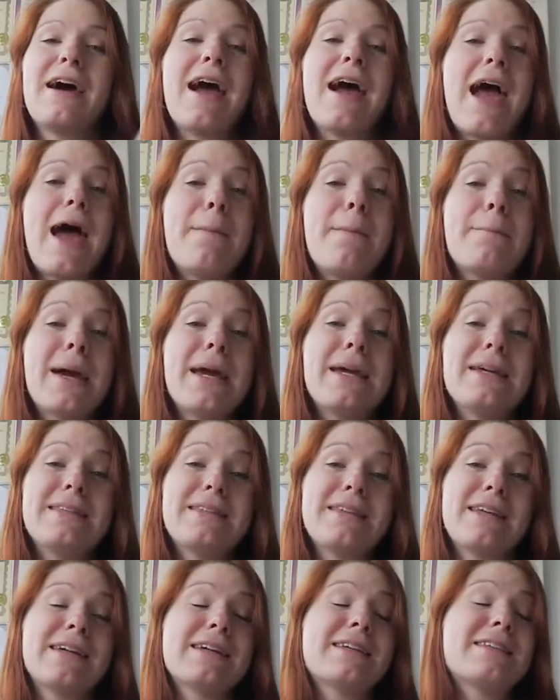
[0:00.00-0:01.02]

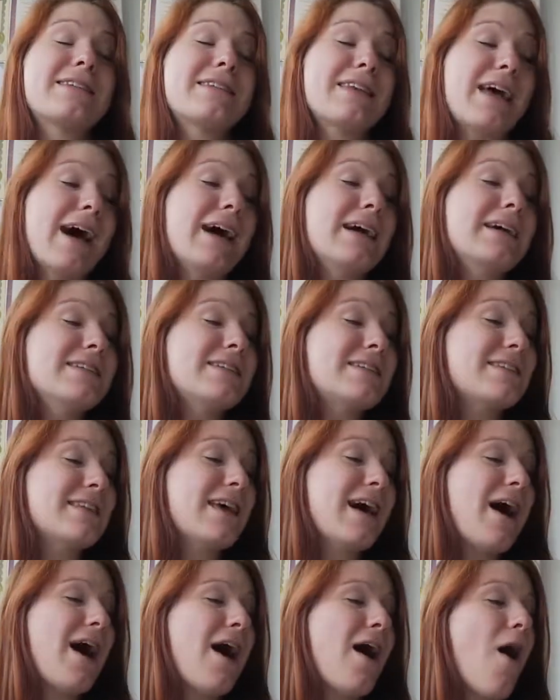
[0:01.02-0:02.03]
amazing size
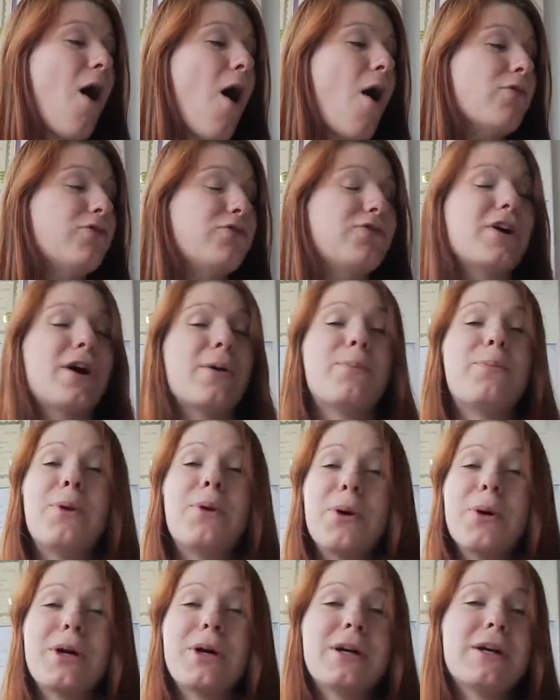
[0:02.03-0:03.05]
of a
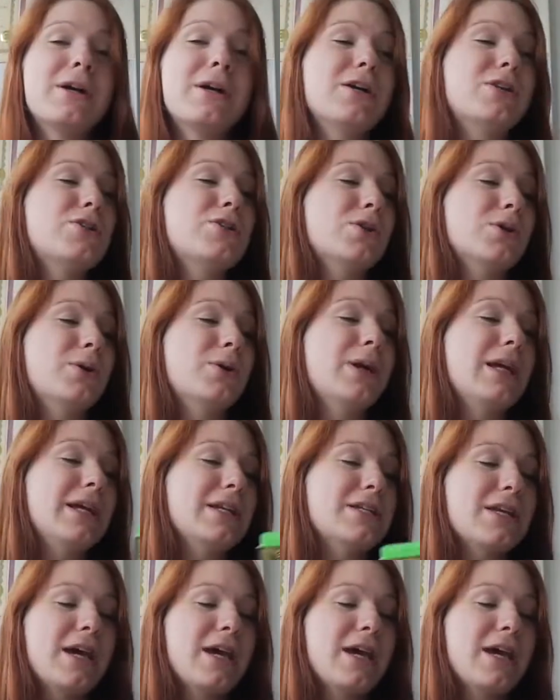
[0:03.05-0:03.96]
book to read.